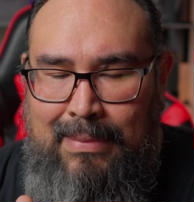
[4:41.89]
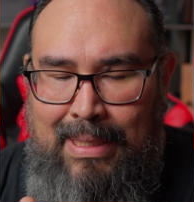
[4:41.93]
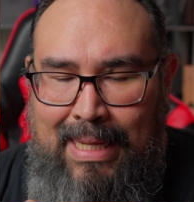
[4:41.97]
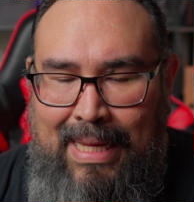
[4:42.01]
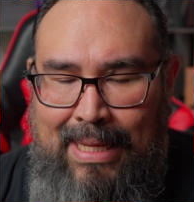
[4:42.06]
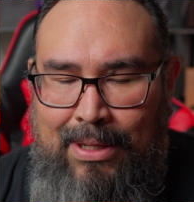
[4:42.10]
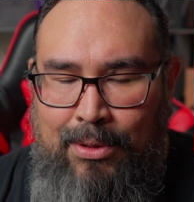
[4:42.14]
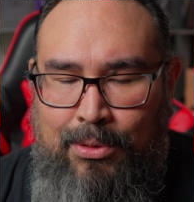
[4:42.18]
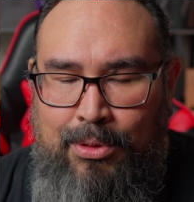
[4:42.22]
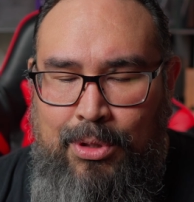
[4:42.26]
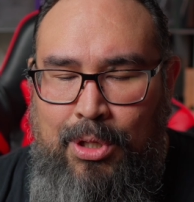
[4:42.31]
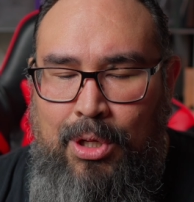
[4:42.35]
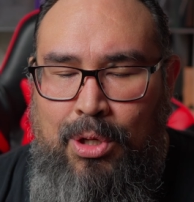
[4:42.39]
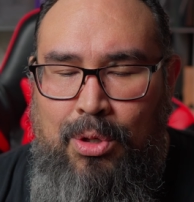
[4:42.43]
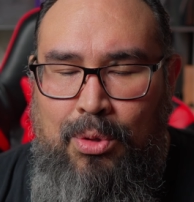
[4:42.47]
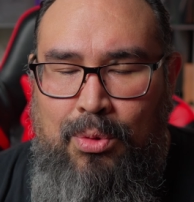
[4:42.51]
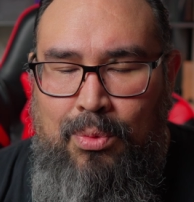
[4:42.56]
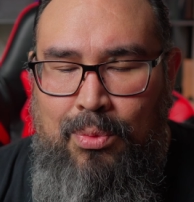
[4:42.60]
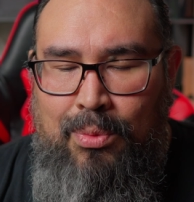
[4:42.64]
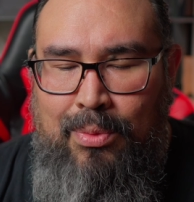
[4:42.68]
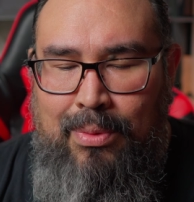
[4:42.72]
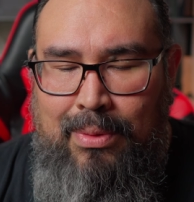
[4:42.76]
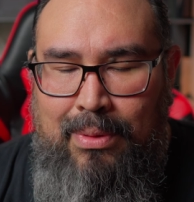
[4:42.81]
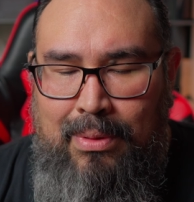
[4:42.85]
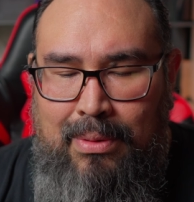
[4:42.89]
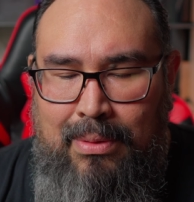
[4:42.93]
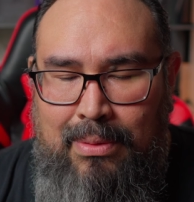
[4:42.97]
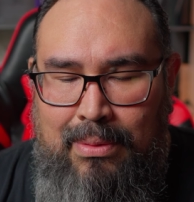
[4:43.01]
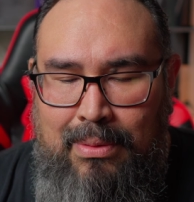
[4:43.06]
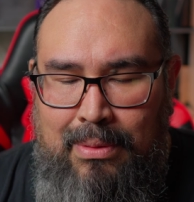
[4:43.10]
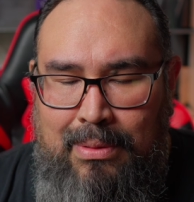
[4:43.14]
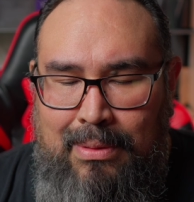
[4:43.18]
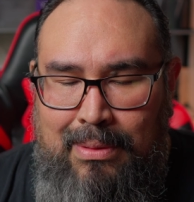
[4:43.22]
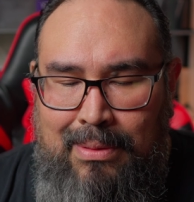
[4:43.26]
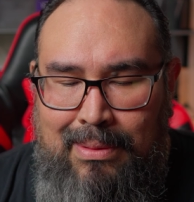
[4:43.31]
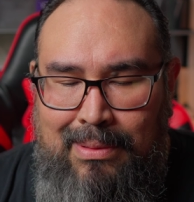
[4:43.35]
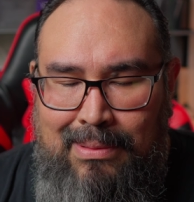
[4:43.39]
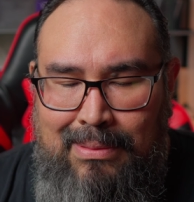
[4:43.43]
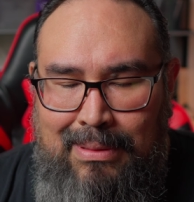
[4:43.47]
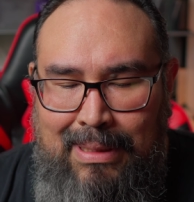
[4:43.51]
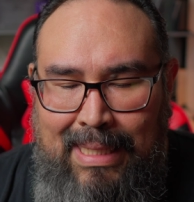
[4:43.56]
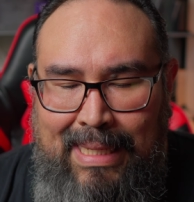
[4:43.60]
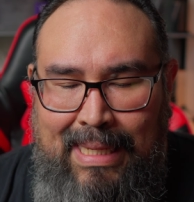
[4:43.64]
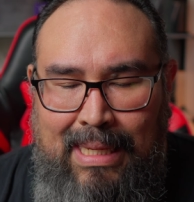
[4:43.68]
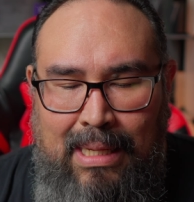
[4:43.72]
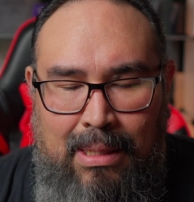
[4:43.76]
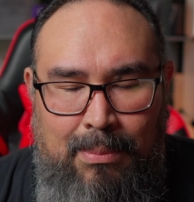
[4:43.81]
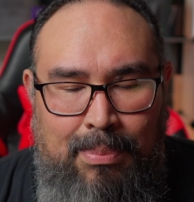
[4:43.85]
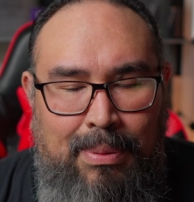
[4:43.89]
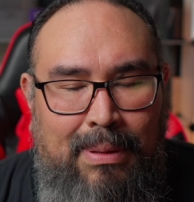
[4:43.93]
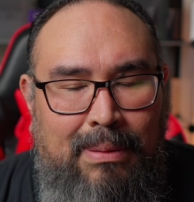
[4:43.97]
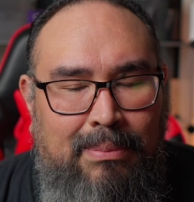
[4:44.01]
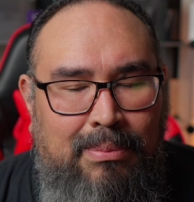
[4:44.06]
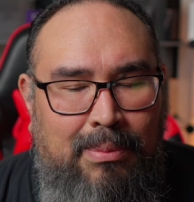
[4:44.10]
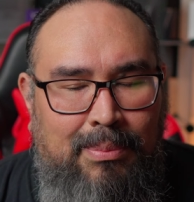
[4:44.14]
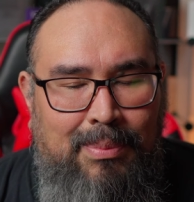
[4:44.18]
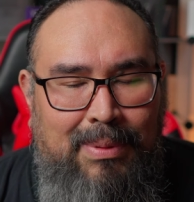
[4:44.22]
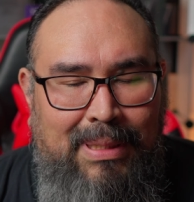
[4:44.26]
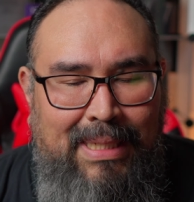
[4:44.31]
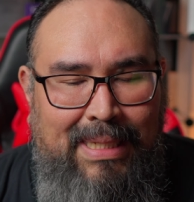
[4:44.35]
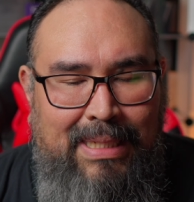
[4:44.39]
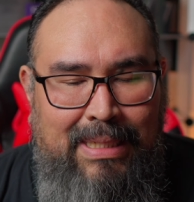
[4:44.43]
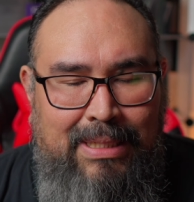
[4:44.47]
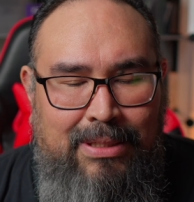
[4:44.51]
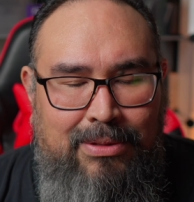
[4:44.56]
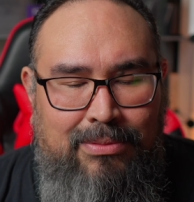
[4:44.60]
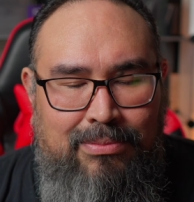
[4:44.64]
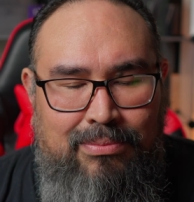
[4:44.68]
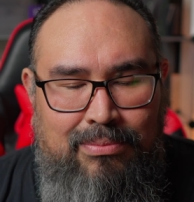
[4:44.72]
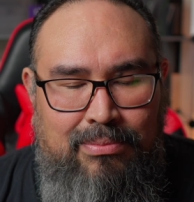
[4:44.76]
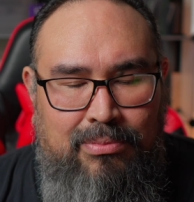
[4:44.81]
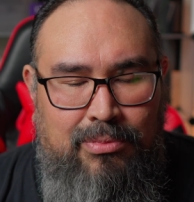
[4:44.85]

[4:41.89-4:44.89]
I don't know, like I'll probably